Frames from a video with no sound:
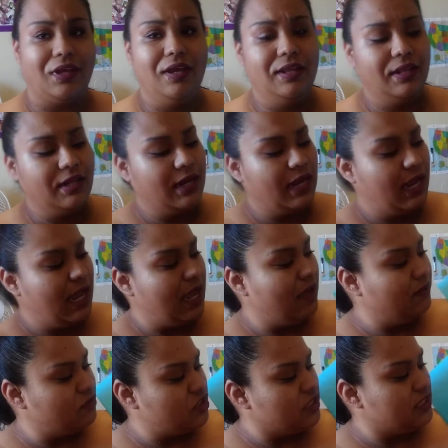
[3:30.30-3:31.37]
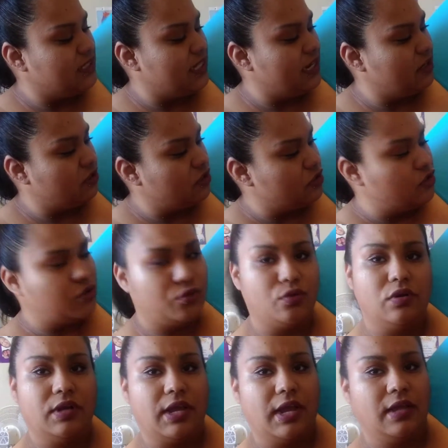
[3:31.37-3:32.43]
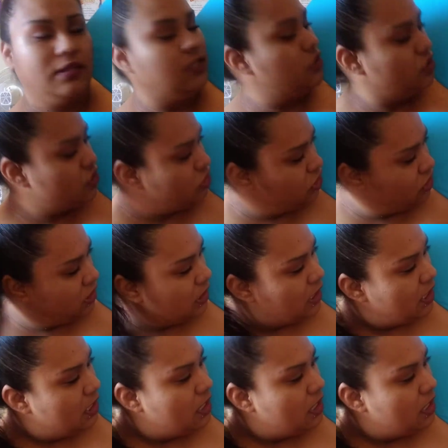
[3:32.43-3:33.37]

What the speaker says: And then I have just her school calendar,